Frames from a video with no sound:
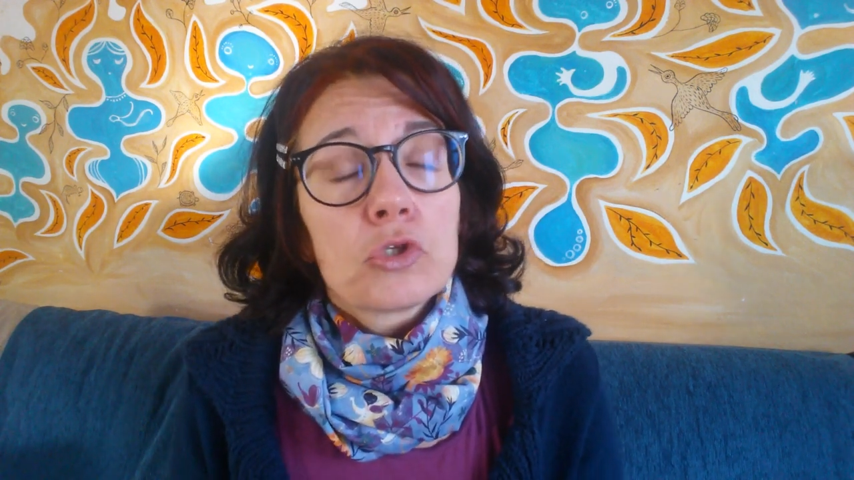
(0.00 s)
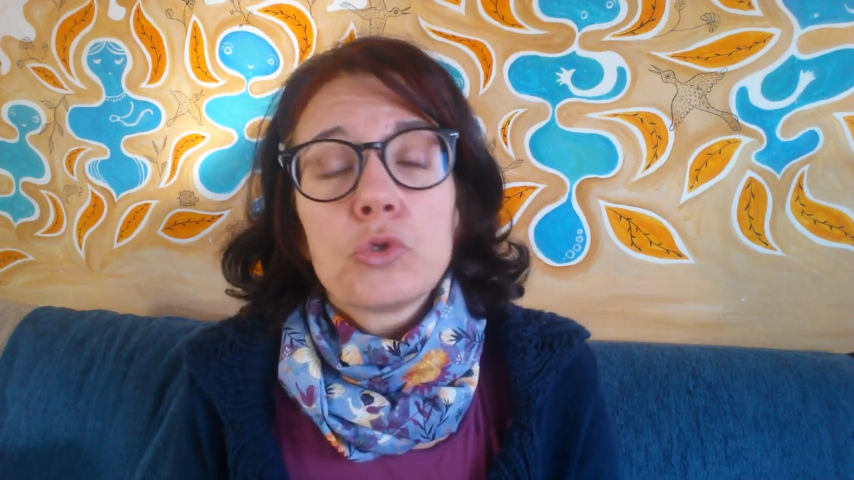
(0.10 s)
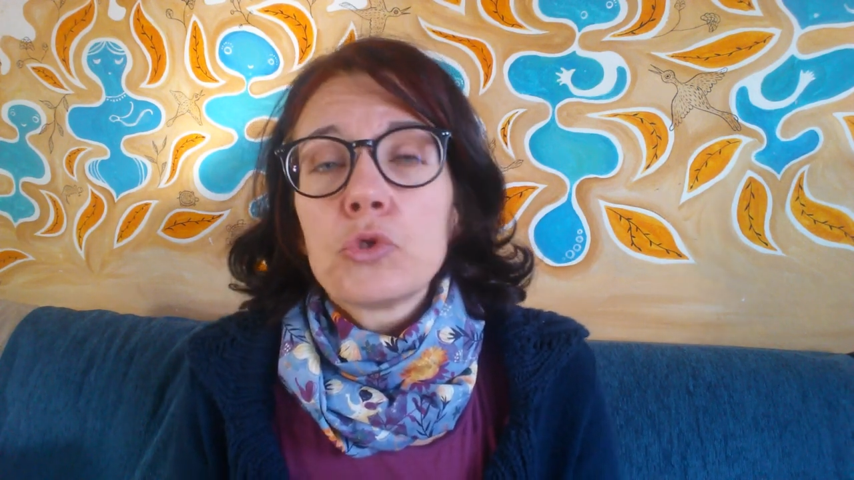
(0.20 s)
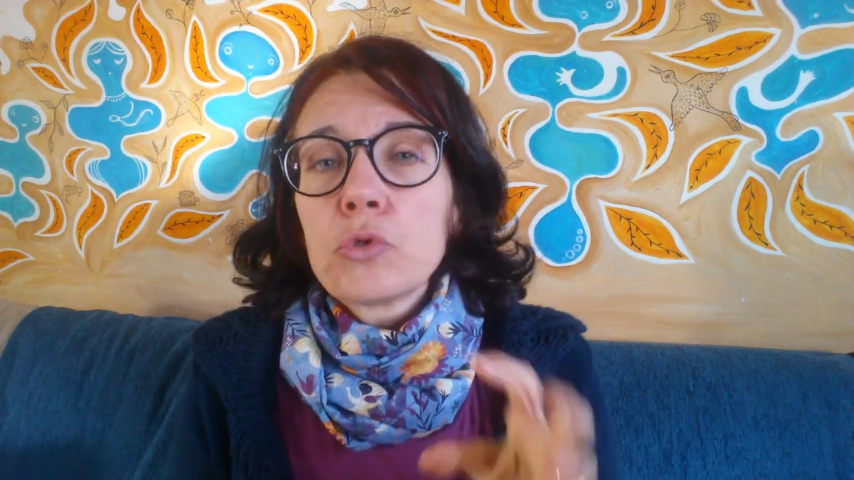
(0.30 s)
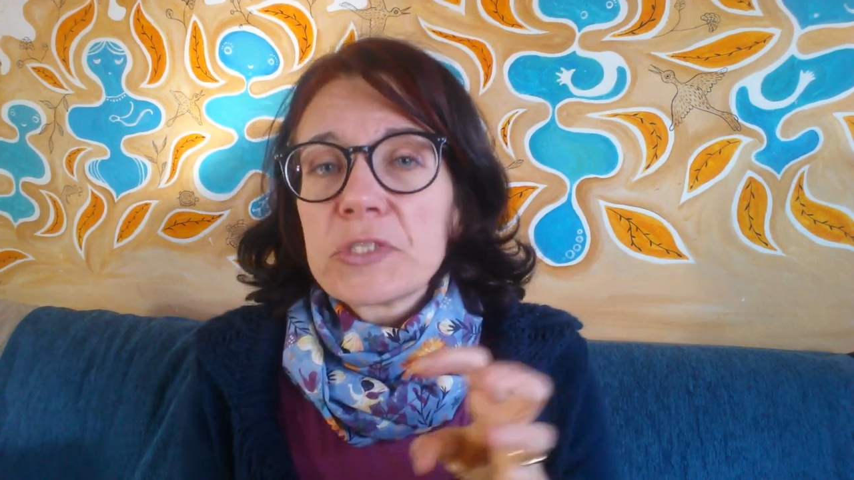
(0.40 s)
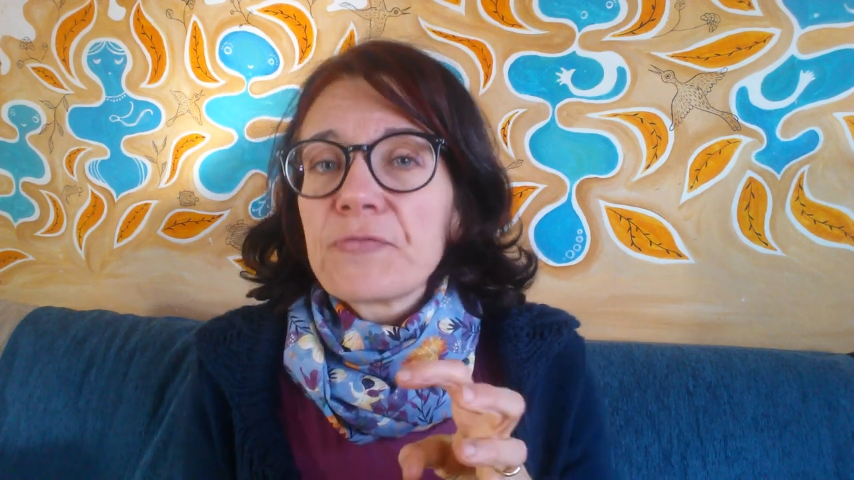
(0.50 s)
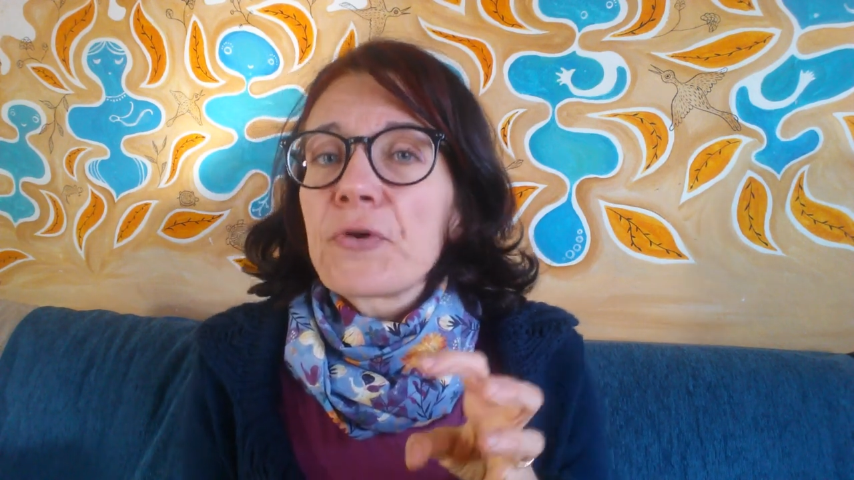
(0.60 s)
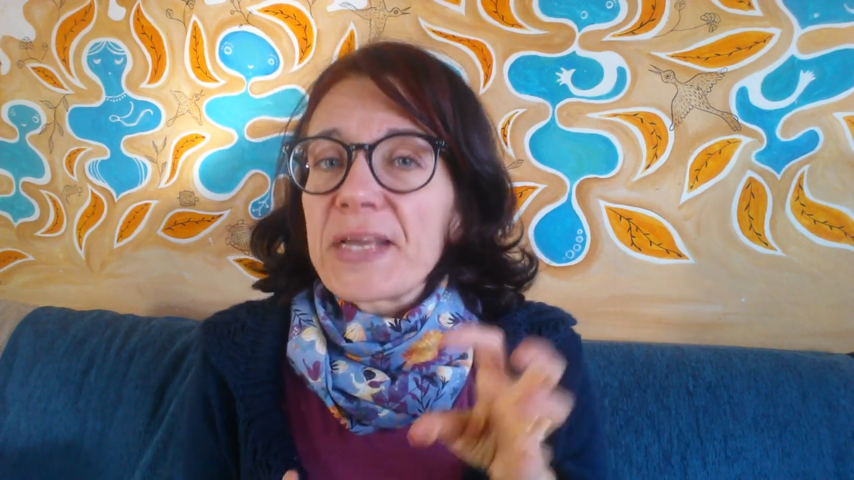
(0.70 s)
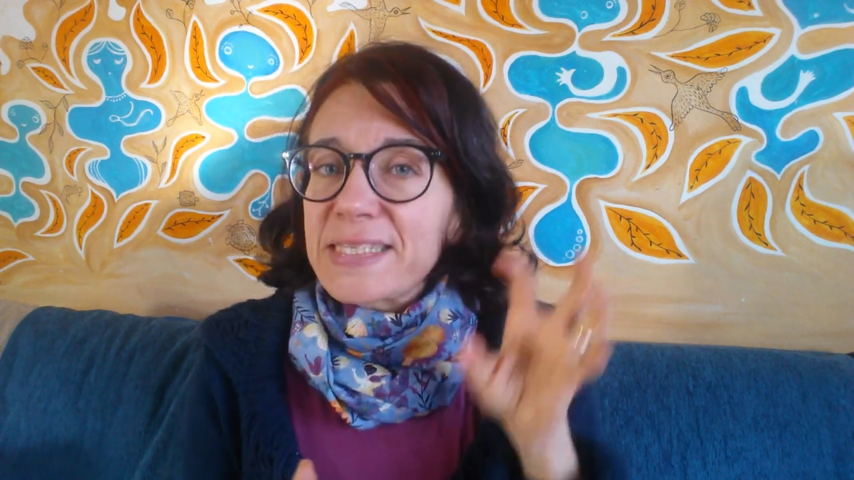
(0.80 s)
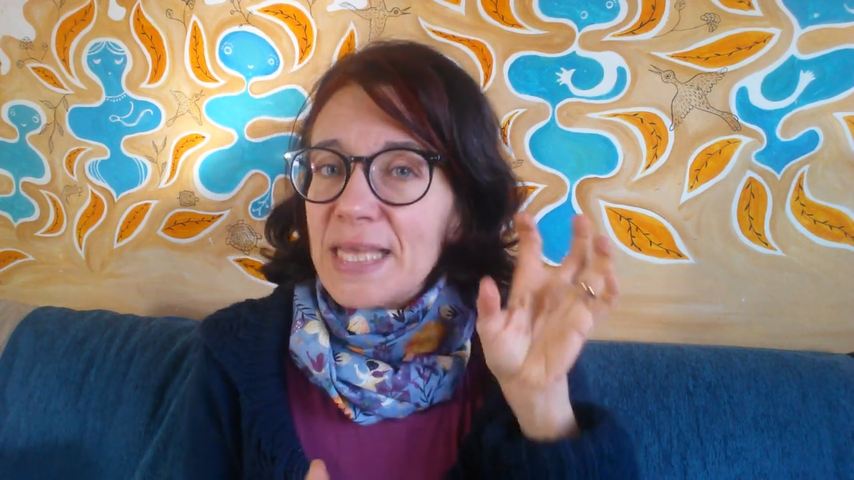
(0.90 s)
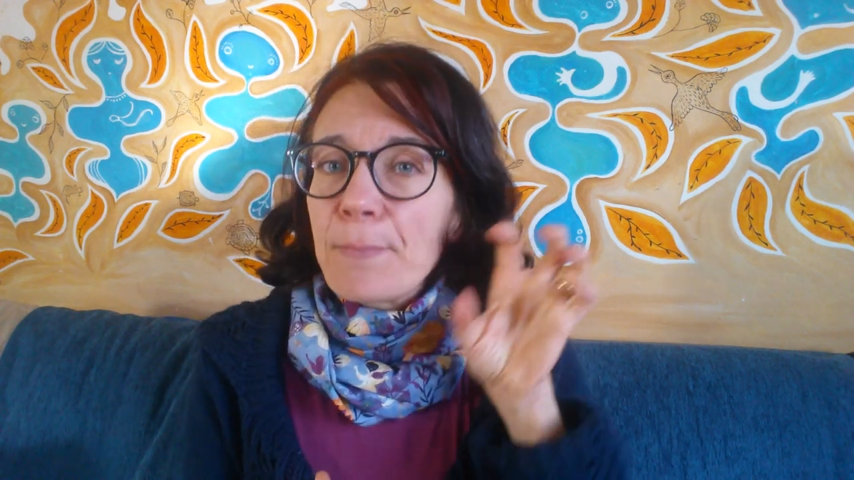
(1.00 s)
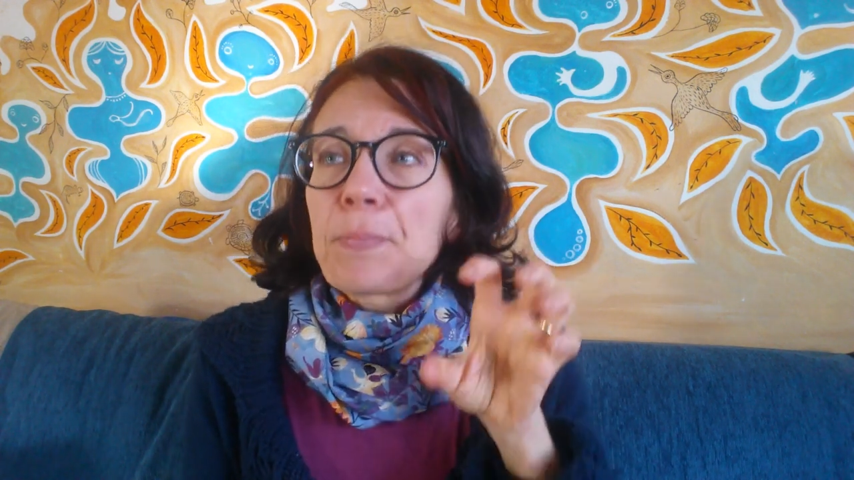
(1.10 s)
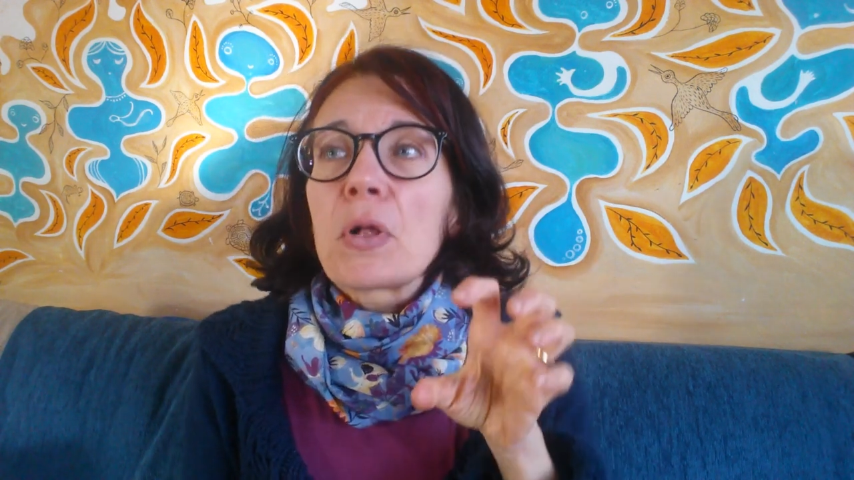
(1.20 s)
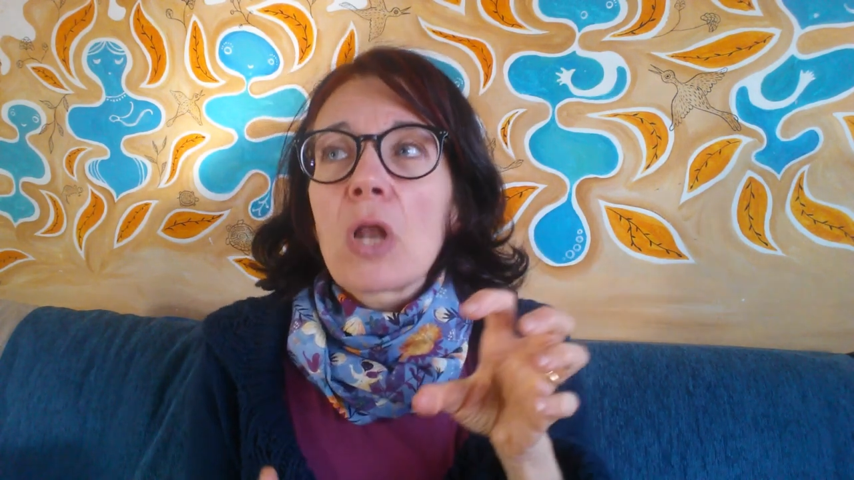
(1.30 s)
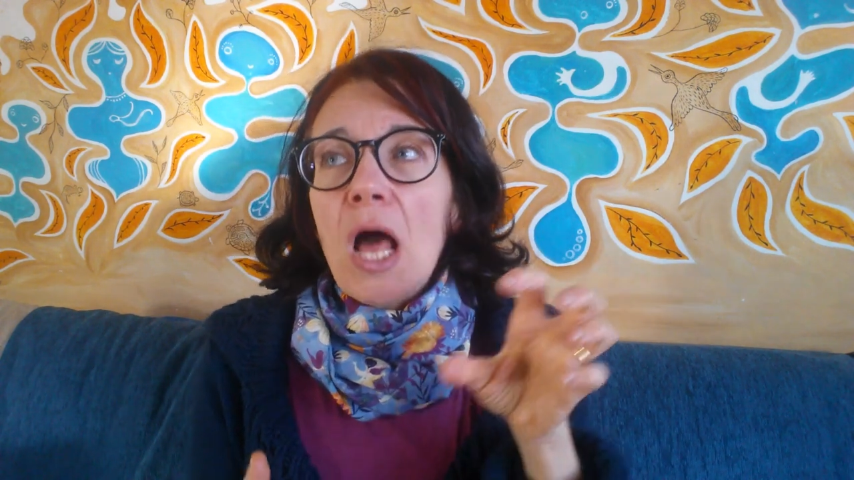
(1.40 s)
use, for
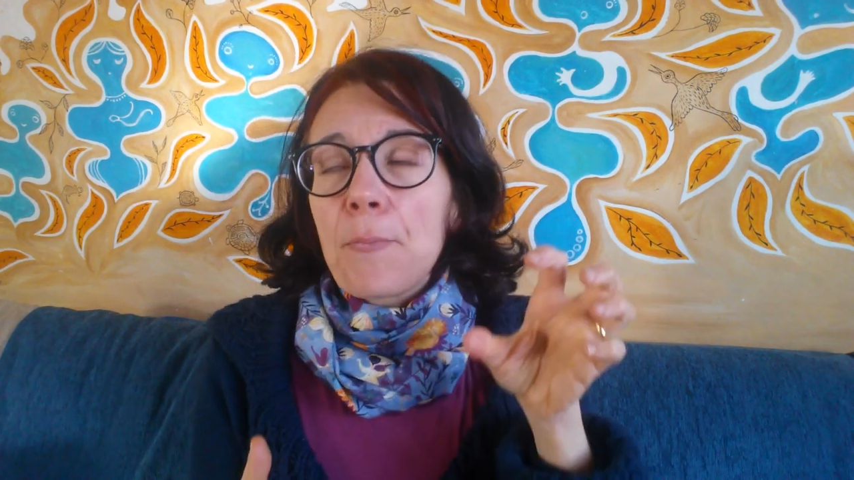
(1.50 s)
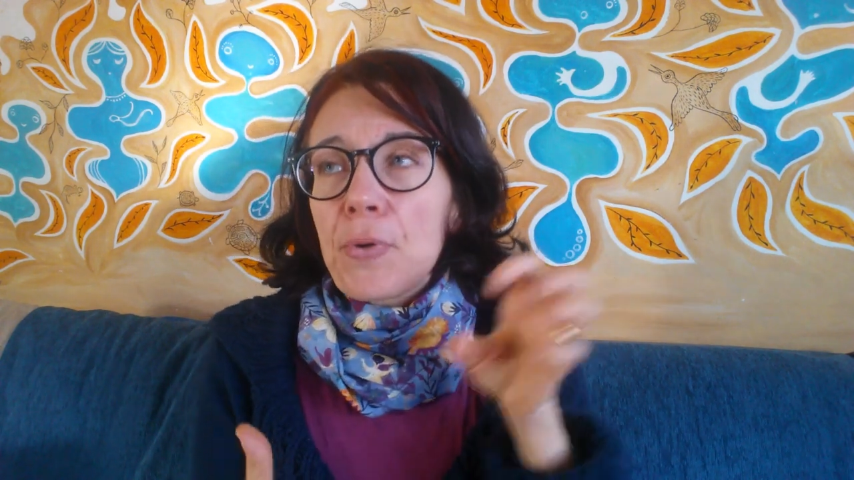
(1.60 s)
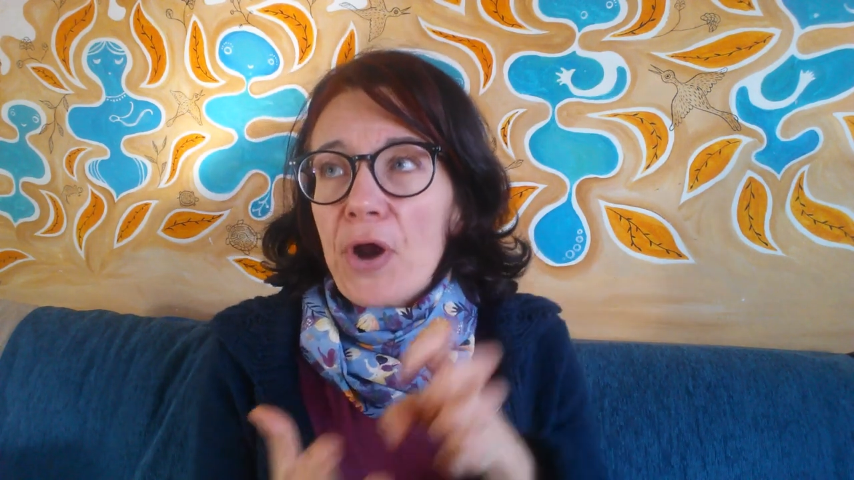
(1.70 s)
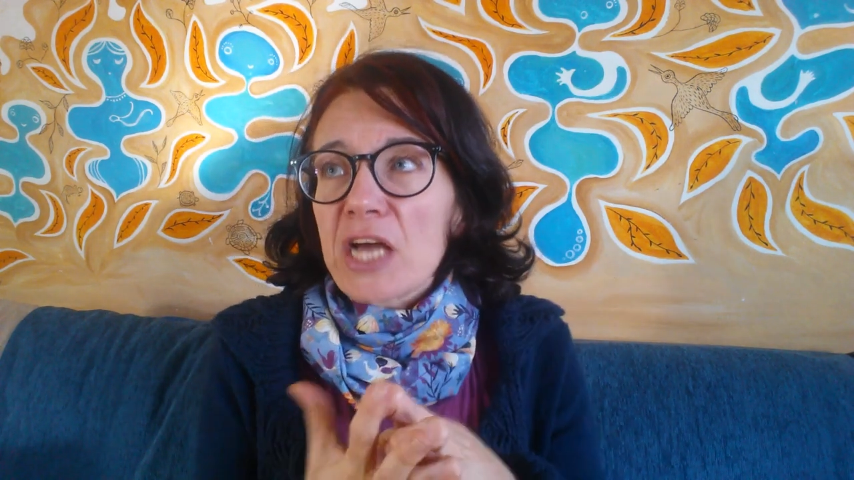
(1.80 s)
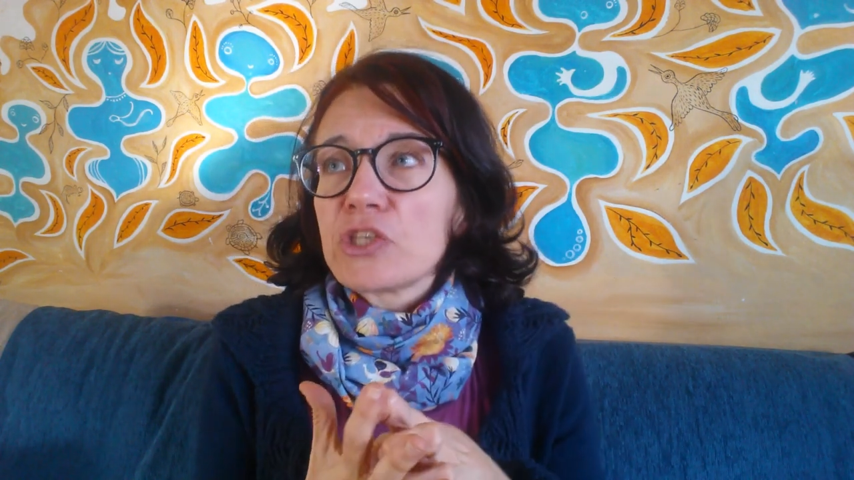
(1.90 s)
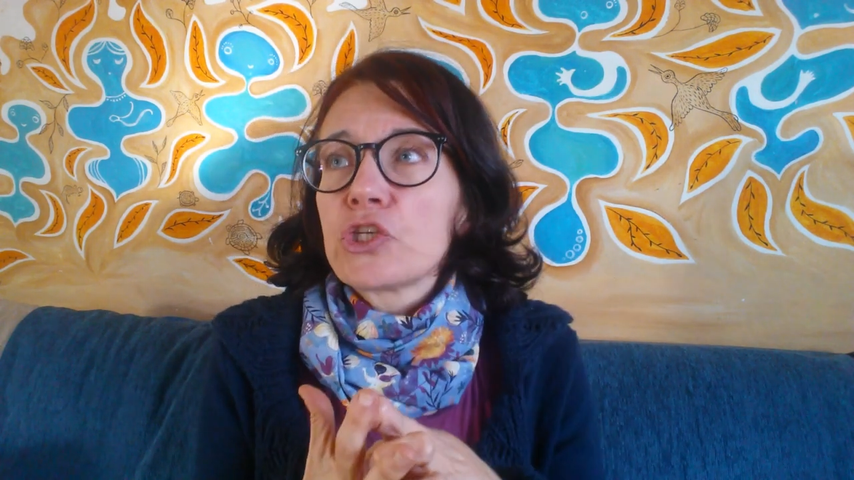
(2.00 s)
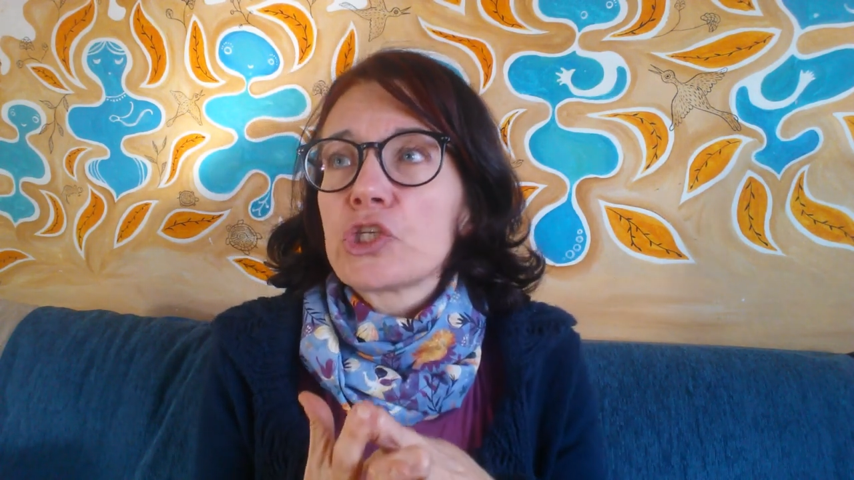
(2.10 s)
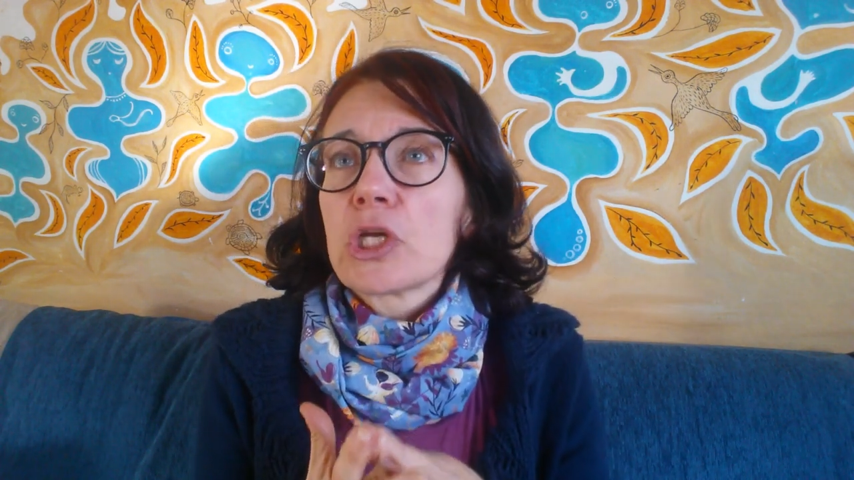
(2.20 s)
example, a brush,